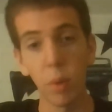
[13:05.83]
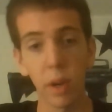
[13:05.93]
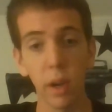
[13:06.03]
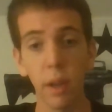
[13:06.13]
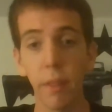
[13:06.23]

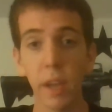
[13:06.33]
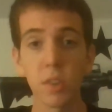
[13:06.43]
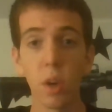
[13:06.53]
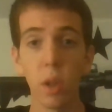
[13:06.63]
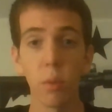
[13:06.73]
But
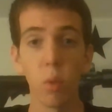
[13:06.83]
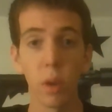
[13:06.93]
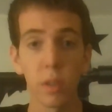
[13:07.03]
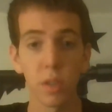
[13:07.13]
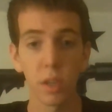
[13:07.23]
that's all I
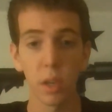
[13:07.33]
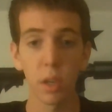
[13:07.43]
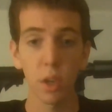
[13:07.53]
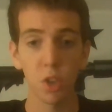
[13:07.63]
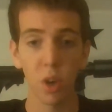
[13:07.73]
wanted
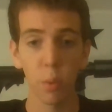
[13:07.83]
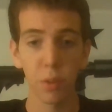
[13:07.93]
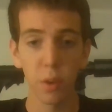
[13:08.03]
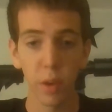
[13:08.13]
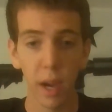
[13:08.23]
to share
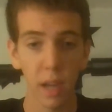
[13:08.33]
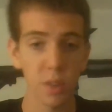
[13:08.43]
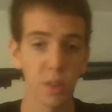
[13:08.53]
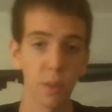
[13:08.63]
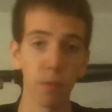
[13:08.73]
with you
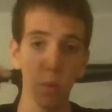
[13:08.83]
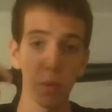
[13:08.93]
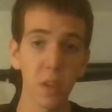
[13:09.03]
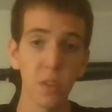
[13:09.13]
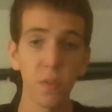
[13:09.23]
guys
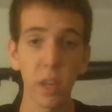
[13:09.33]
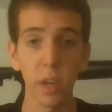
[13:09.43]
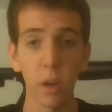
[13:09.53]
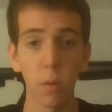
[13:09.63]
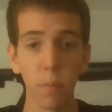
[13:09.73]
for this
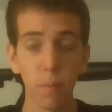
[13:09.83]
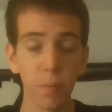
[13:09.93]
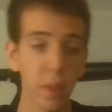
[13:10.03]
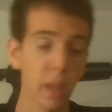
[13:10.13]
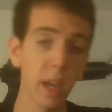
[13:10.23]
video,
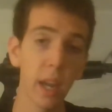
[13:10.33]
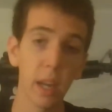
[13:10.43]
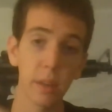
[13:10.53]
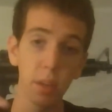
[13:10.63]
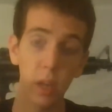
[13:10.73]

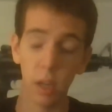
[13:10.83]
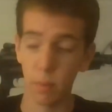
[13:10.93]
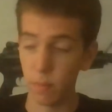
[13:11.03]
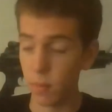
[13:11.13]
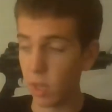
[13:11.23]
and
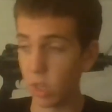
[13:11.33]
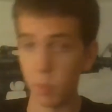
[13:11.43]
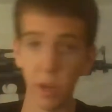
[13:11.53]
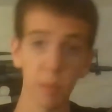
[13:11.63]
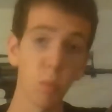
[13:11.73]

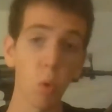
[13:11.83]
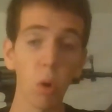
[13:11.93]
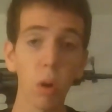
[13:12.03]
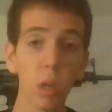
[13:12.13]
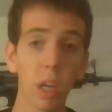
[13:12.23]
expect
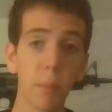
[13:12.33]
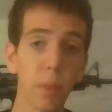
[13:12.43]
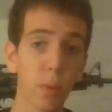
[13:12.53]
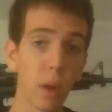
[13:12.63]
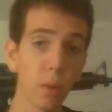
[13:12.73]
more
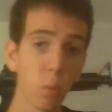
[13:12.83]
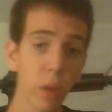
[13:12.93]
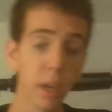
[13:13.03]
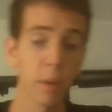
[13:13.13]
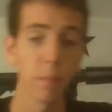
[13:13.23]
coming throughout the
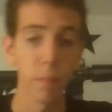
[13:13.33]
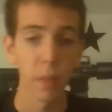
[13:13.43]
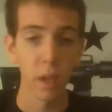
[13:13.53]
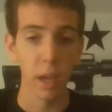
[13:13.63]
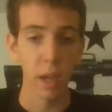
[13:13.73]
week.
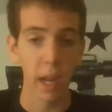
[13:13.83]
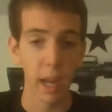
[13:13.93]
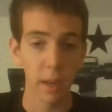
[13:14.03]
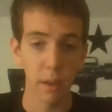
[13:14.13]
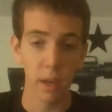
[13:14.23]

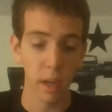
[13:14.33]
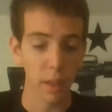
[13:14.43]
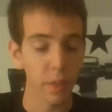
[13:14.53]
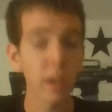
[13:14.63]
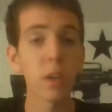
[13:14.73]
And
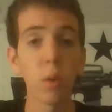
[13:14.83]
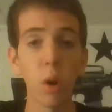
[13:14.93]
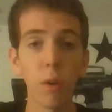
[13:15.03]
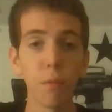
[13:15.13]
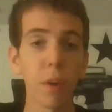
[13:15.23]
thank you
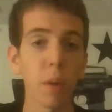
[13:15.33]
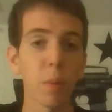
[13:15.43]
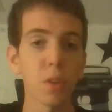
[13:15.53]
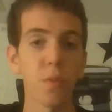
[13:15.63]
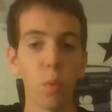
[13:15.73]
all very
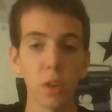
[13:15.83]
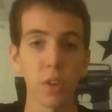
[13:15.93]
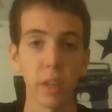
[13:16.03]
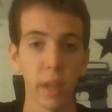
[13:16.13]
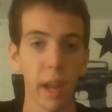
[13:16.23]
much for
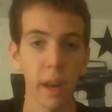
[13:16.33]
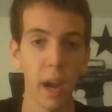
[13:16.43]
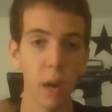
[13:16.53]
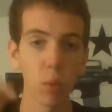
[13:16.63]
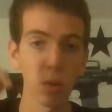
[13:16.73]
watching, and
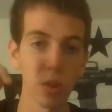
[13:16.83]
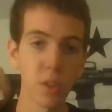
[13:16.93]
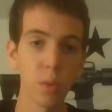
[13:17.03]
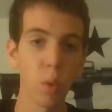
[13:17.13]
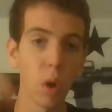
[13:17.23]
I will
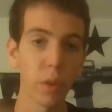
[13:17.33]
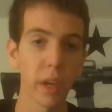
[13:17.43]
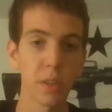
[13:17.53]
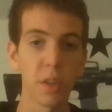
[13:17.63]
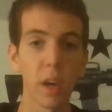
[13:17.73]
see you all
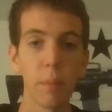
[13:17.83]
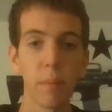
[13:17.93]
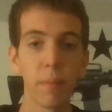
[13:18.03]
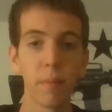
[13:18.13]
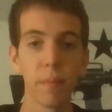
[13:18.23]
next time.